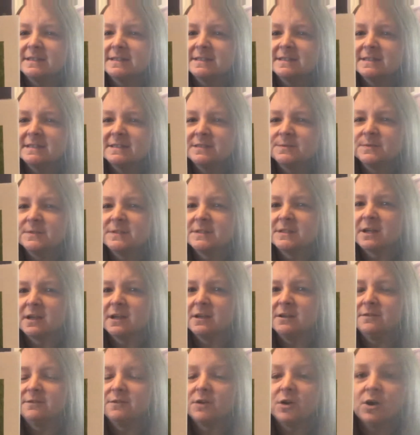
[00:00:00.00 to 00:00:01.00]
This one's kind
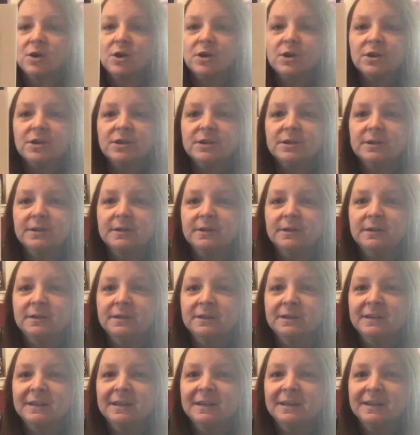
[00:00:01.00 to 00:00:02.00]
of hard.
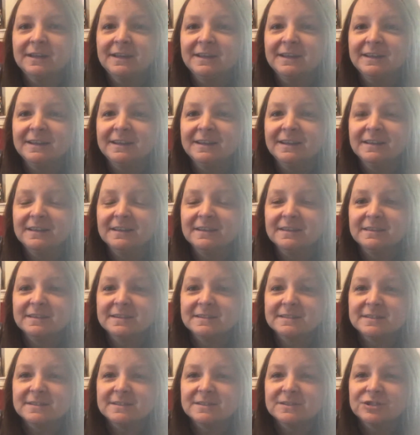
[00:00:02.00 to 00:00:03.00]
This
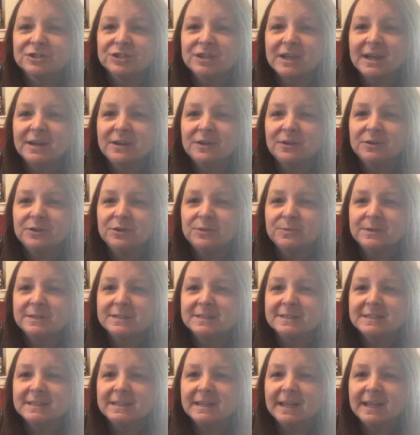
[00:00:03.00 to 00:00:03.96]
is a shadow you would see